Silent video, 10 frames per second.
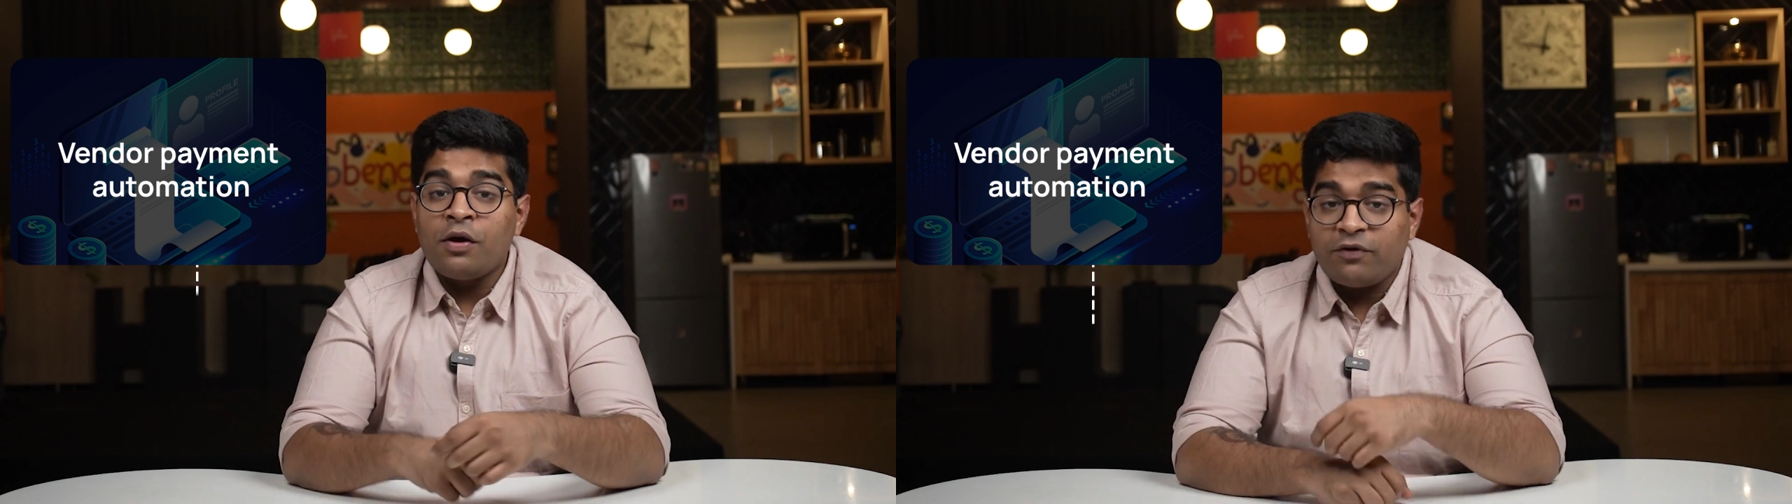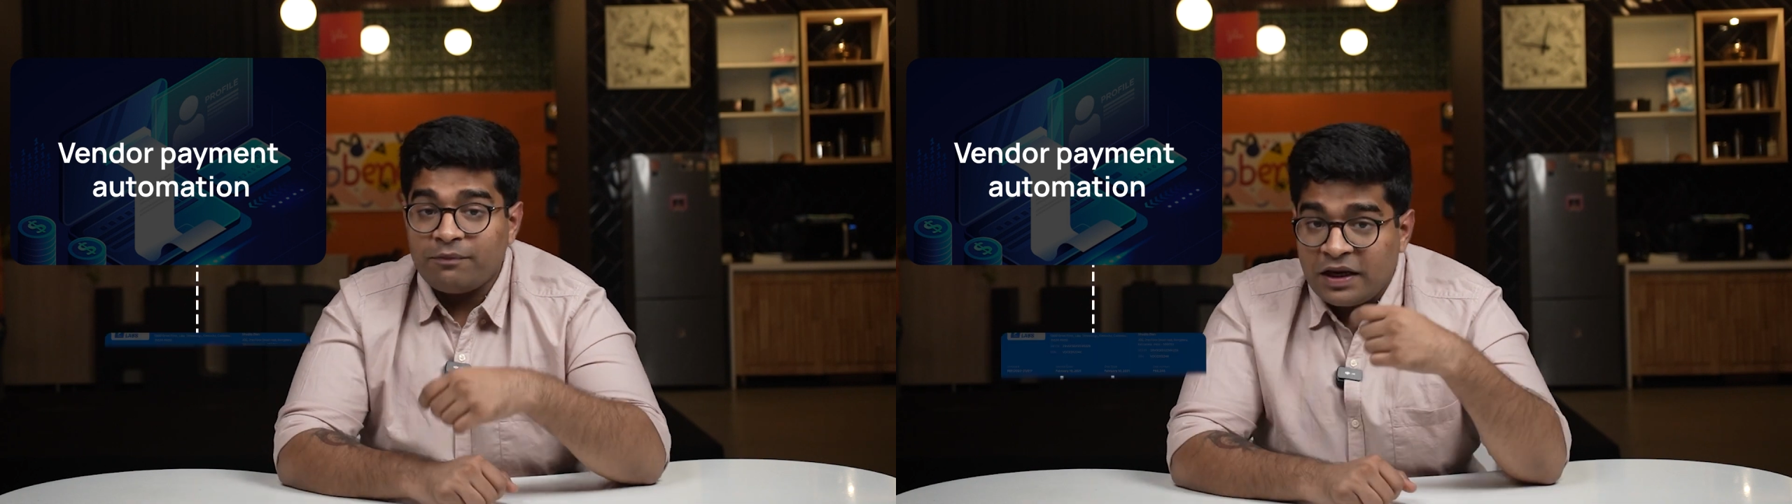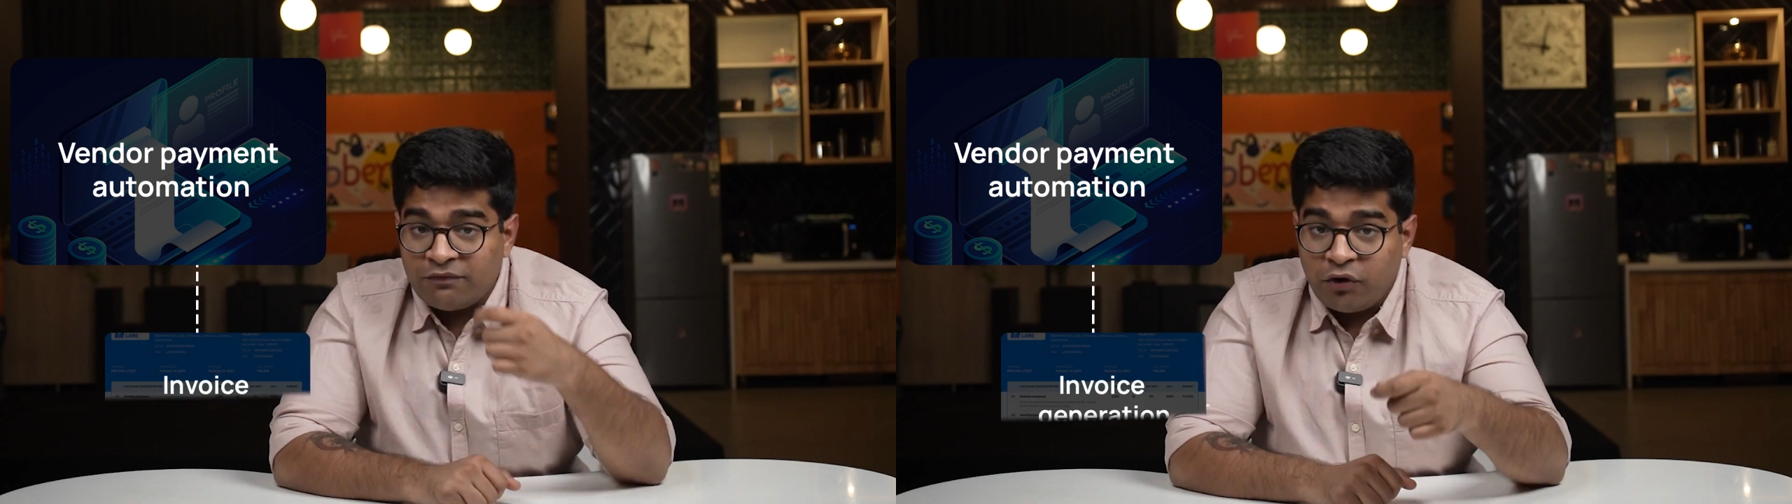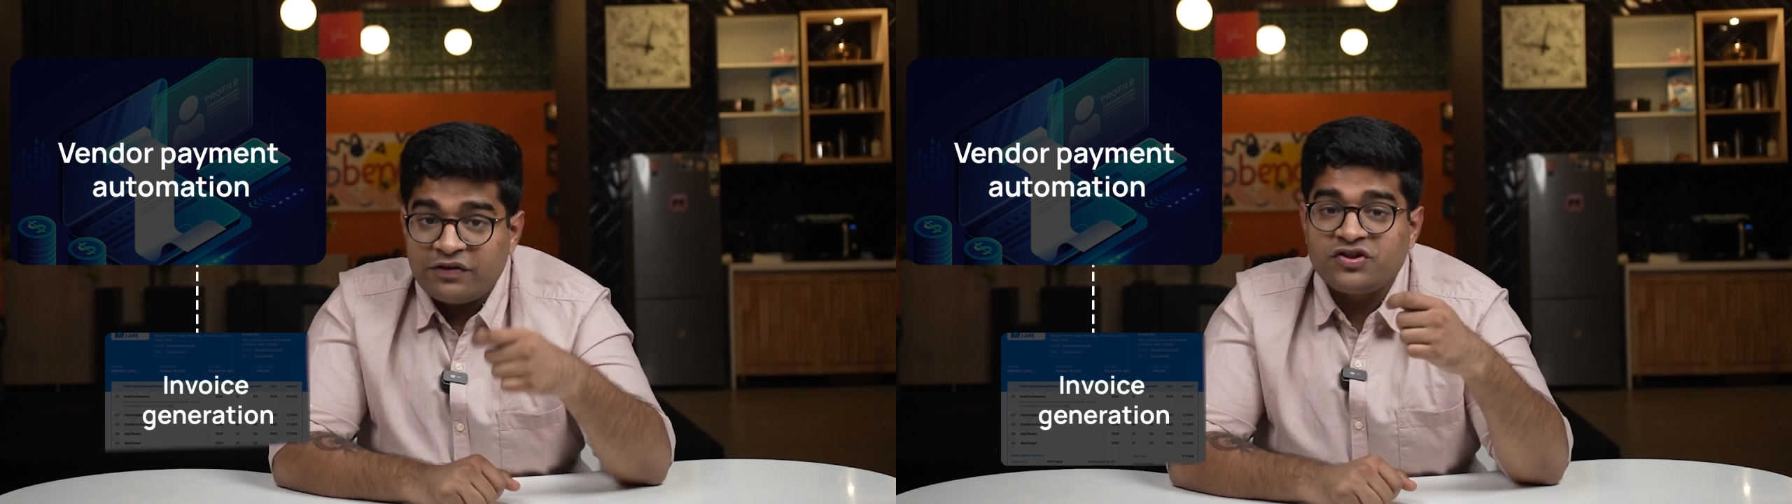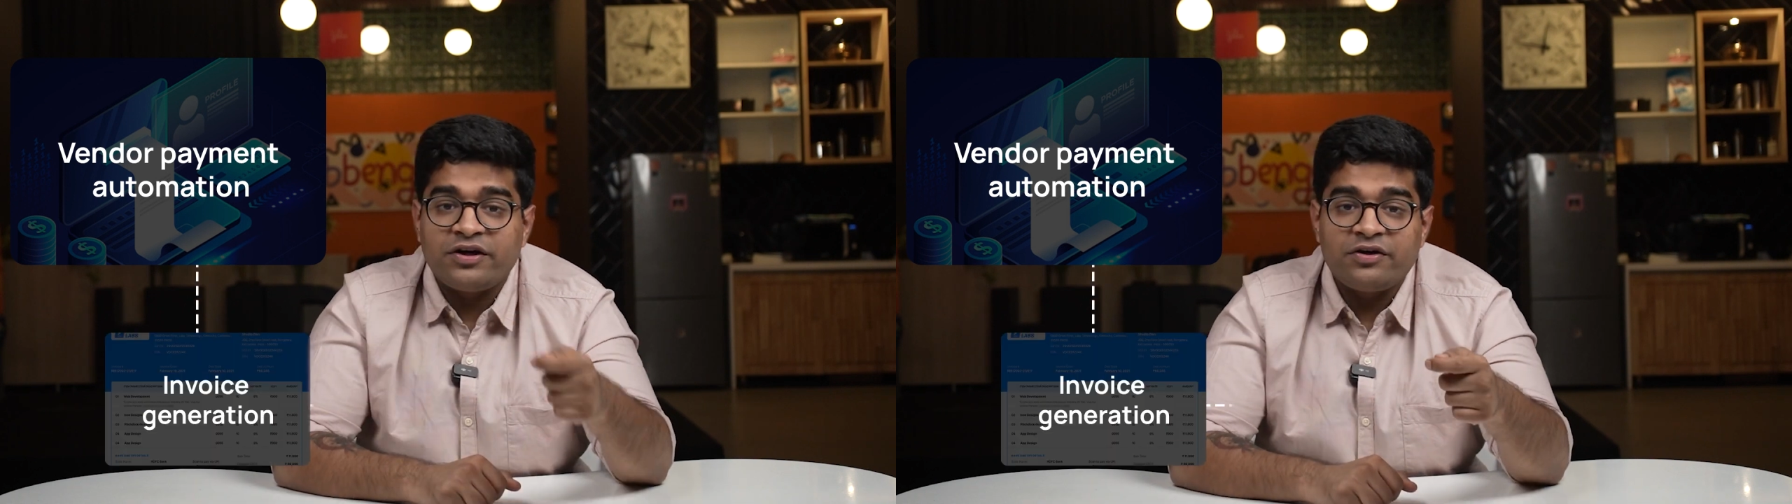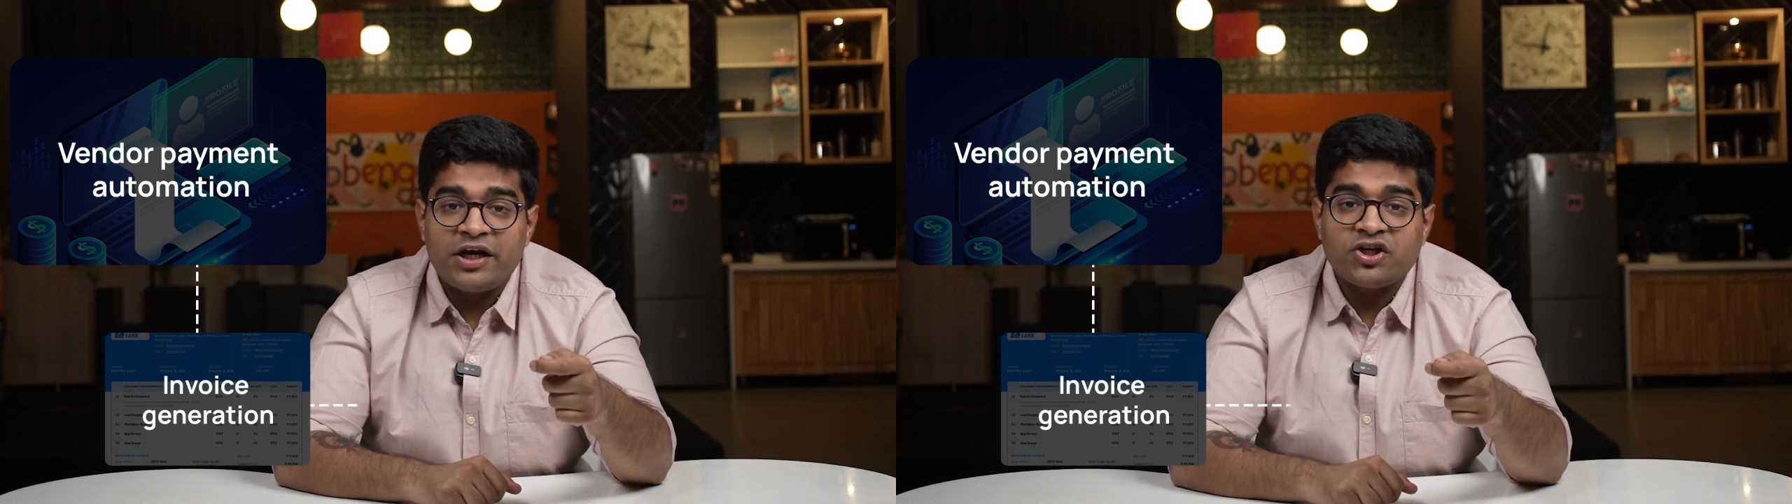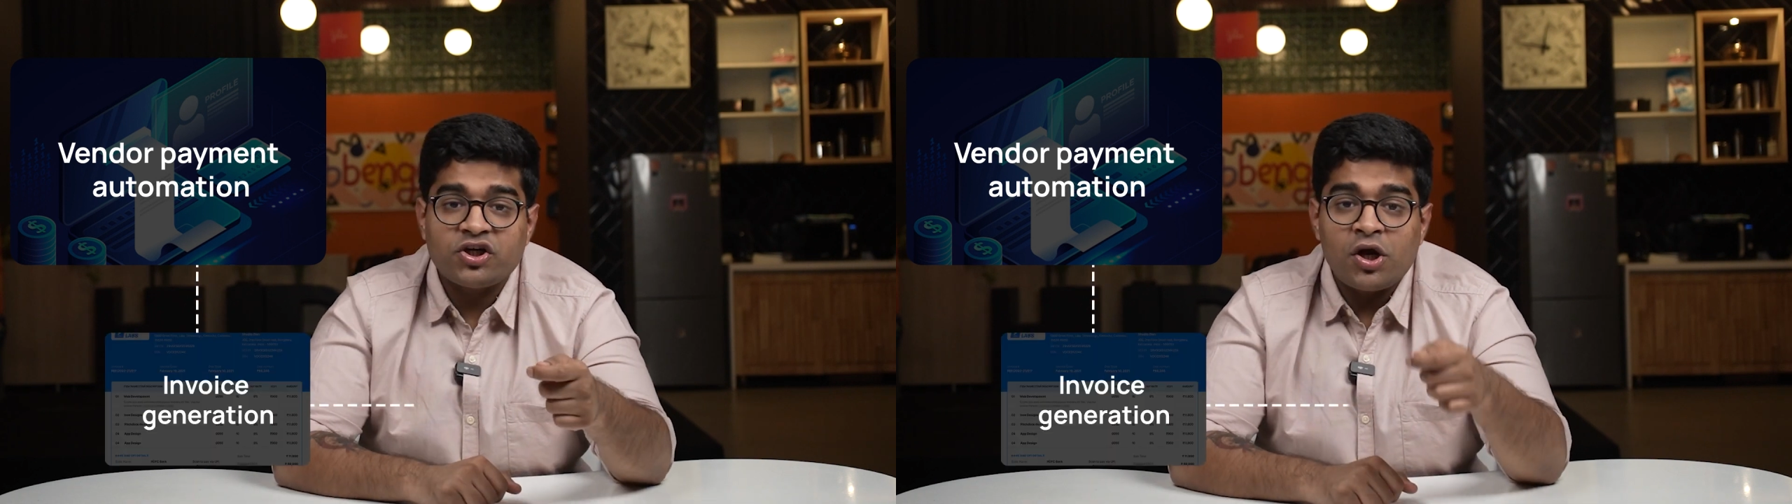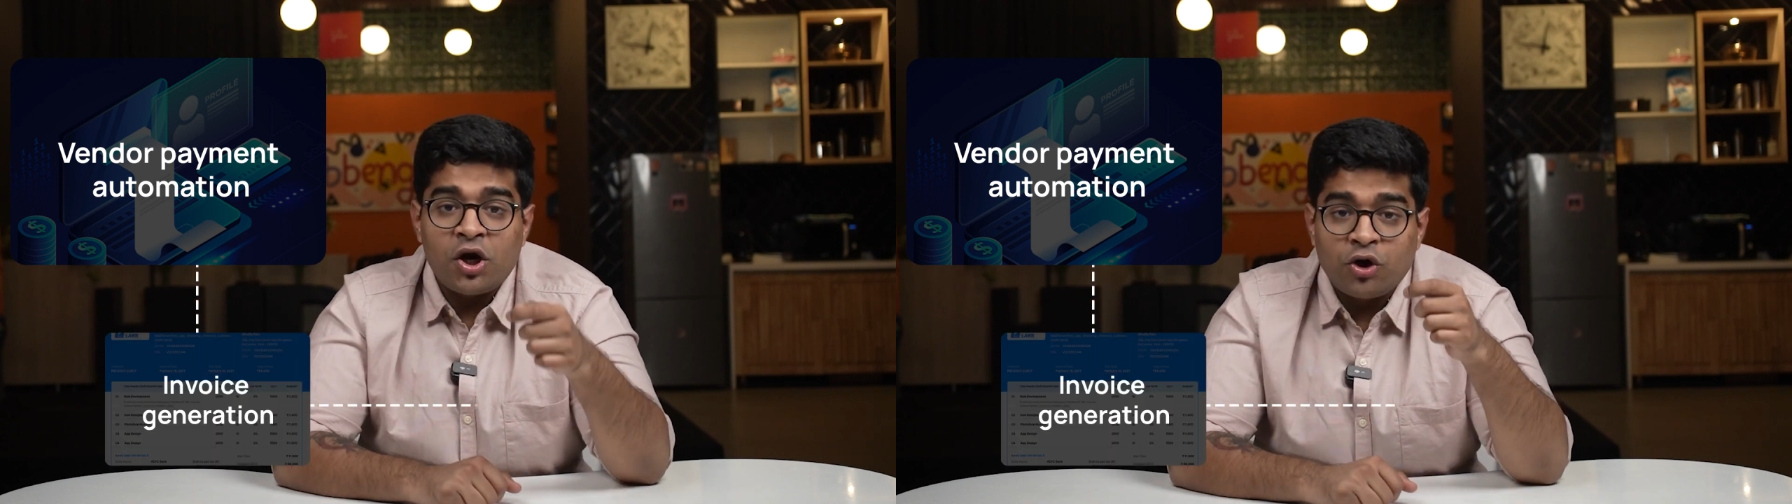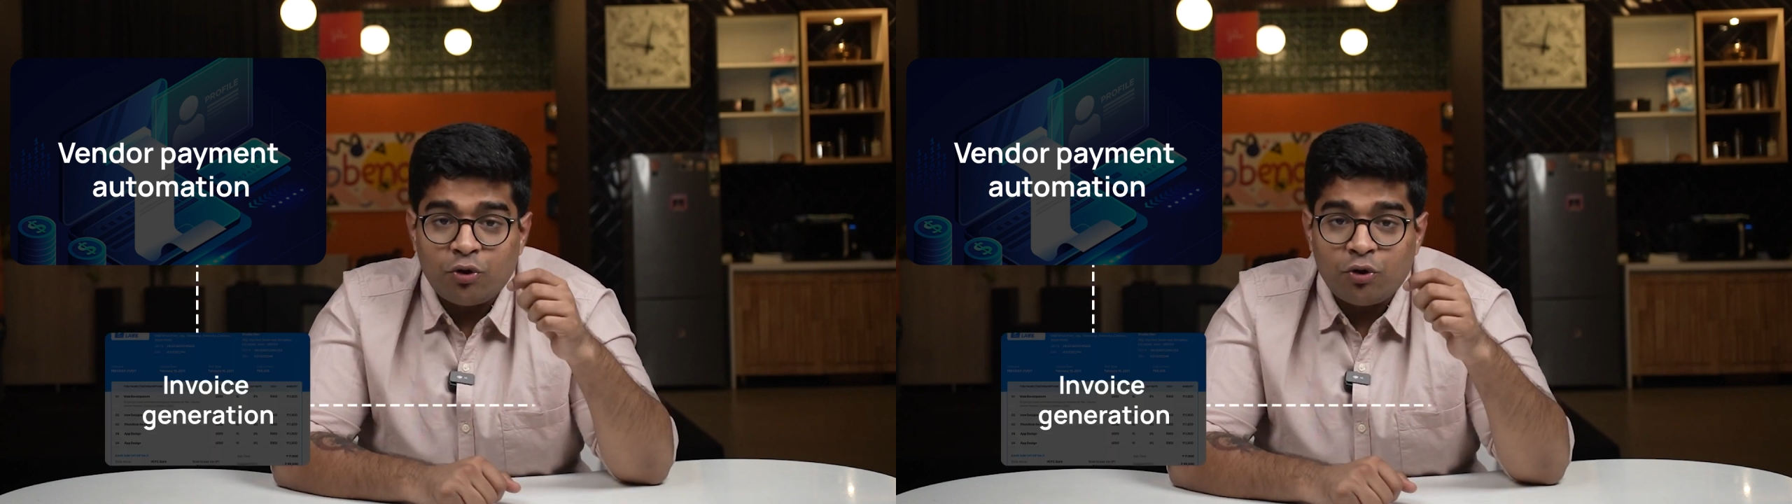from invoice generation